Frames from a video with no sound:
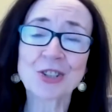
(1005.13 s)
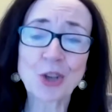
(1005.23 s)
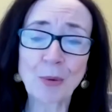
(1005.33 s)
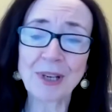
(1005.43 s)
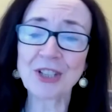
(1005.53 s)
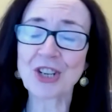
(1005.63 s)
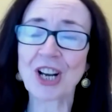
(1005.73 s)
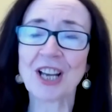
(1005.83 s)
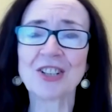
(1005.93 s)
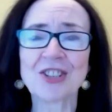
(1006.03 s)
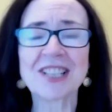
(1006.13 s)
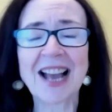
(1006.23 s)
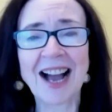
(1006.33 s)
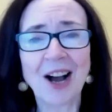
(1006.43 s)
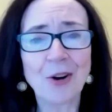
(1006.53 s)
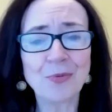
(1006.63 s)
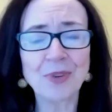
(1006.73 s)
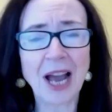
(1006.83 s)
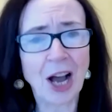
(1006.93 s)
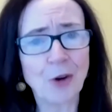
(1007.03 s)
so many challenges.
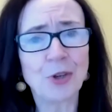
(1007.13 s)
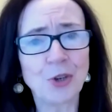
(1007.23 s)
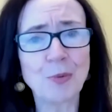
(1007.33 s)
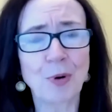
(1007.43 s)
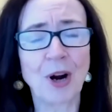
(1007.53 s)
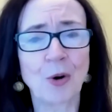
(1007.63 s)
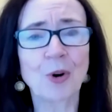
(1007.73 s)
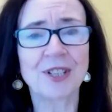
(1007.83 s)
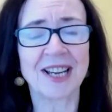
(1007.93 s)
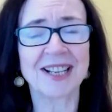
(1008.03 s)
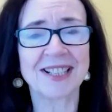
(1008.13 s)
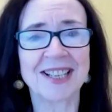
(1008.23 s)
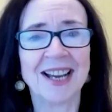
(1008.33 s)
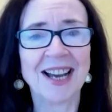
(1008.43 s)
How do you prioritize